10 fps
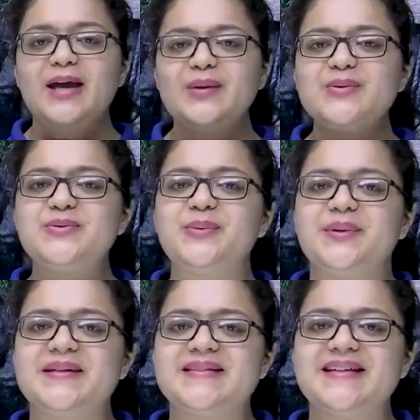Hello
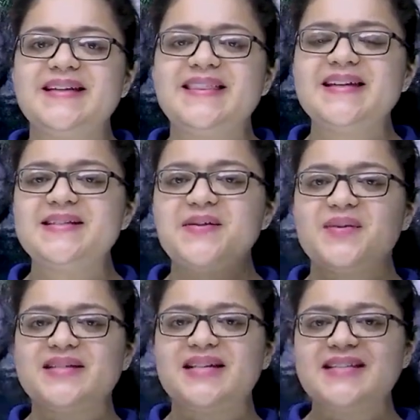students, in this
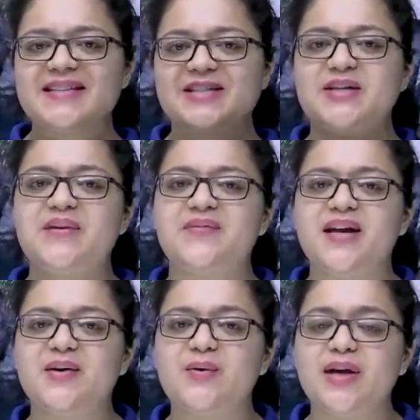interesting session we
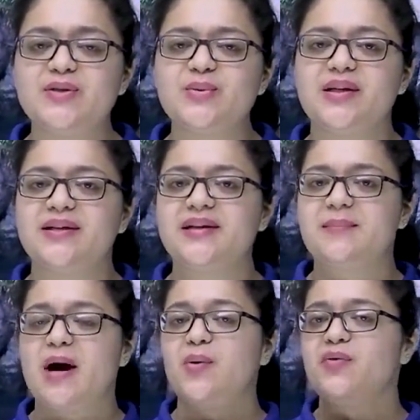are going to learn
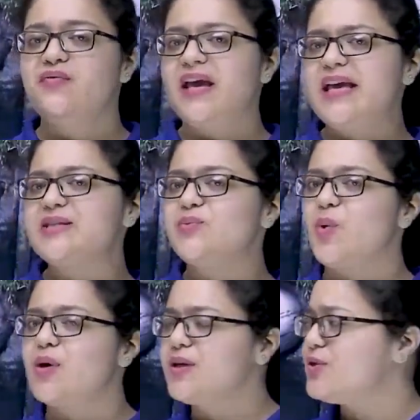about
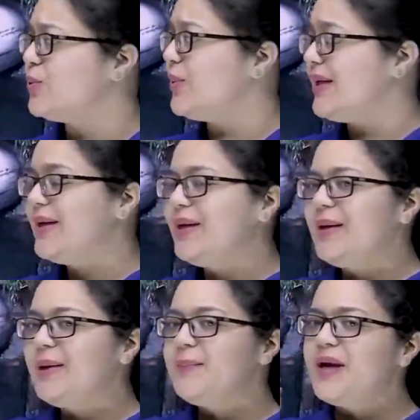wastewater storage.
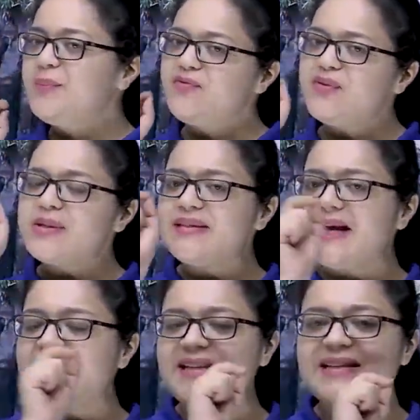But before
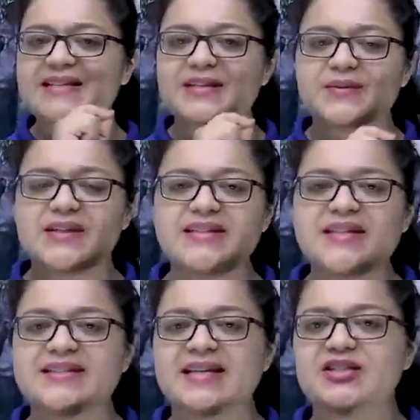starting this interesting
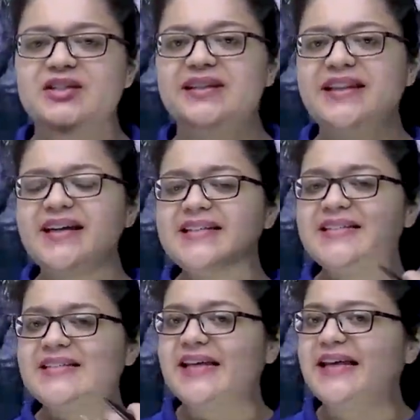session,
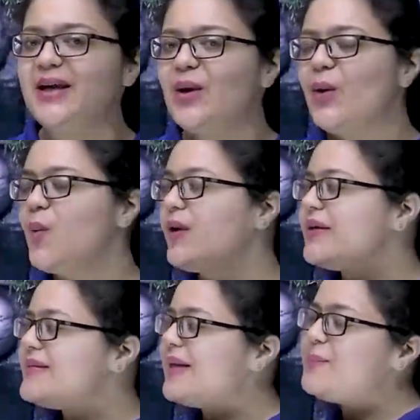let's see what
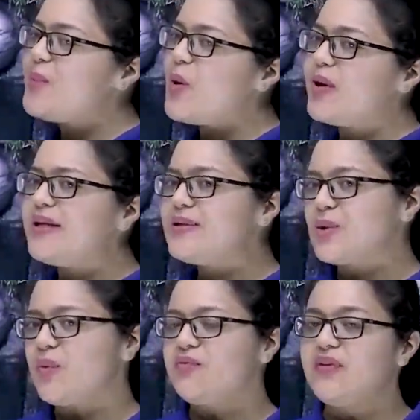is the importance
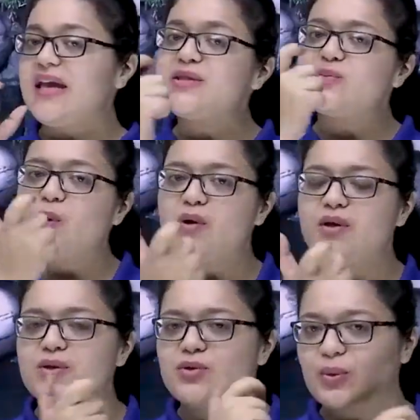of
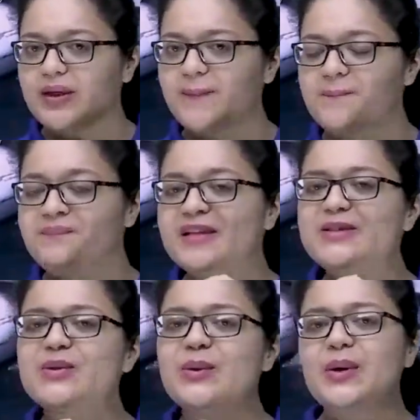wastewater storage.
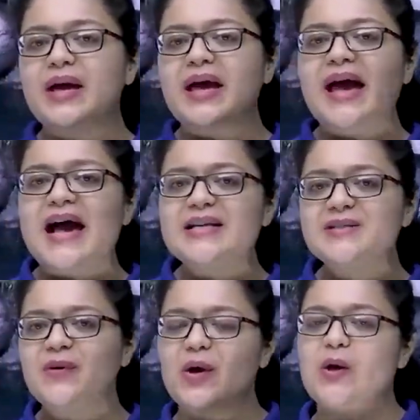So, as
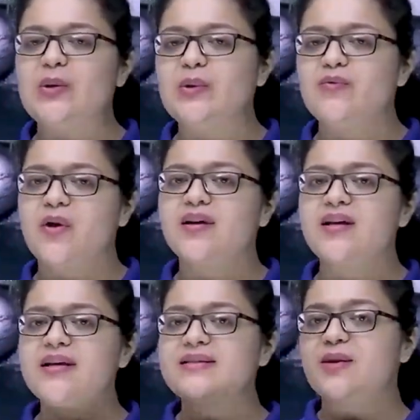we all know,
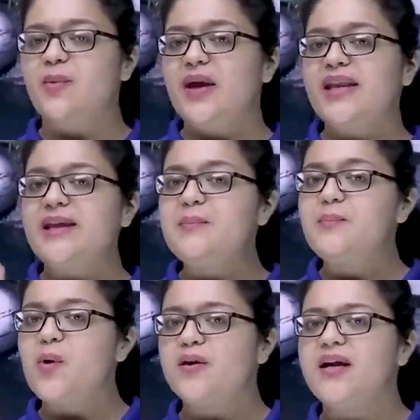water is a very
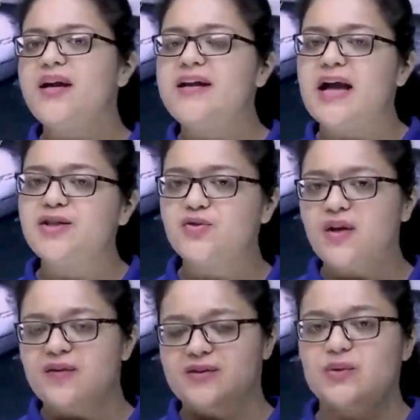important natural
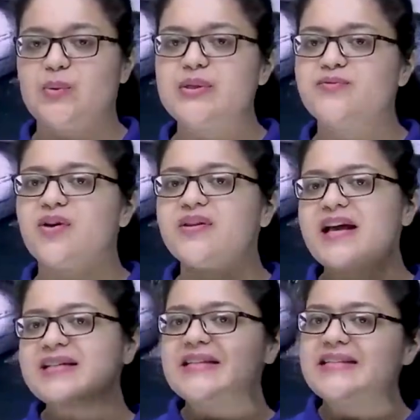resource for the
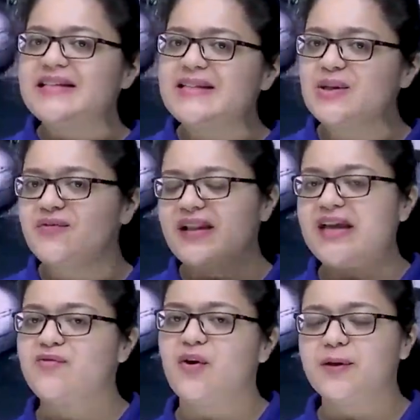existence of
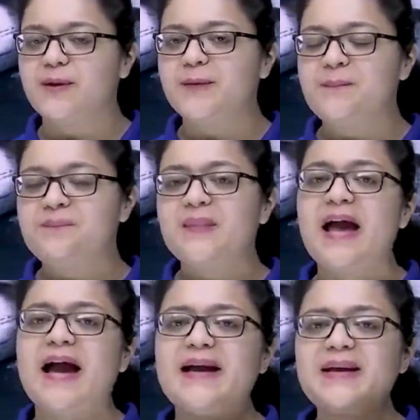life on earth.
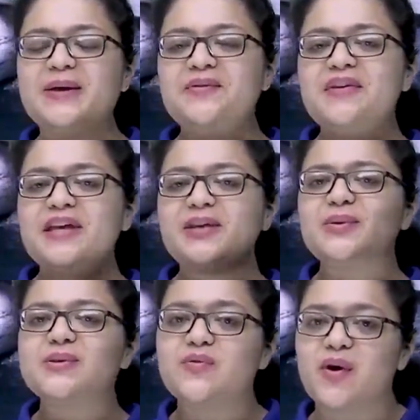And we
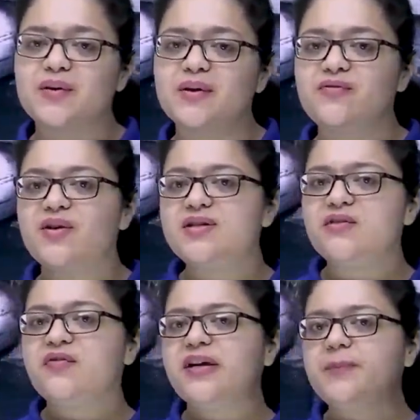use water for
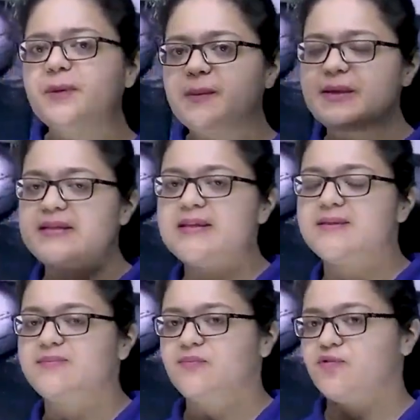different purposes,
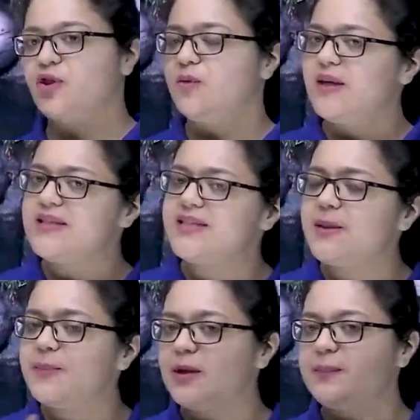for
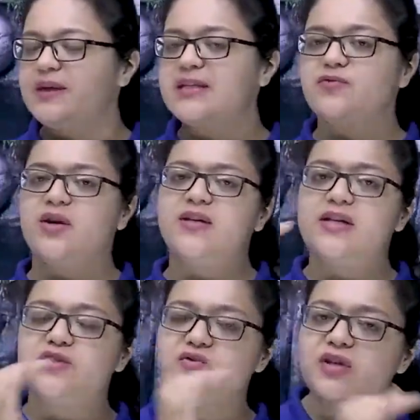domestic purpose, for
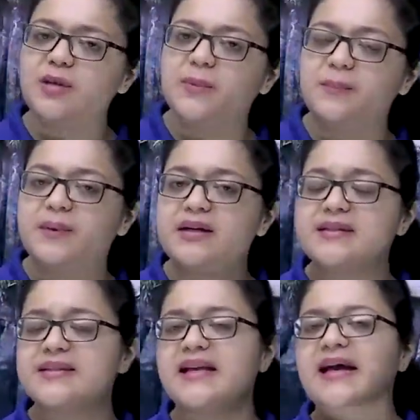industrial purpose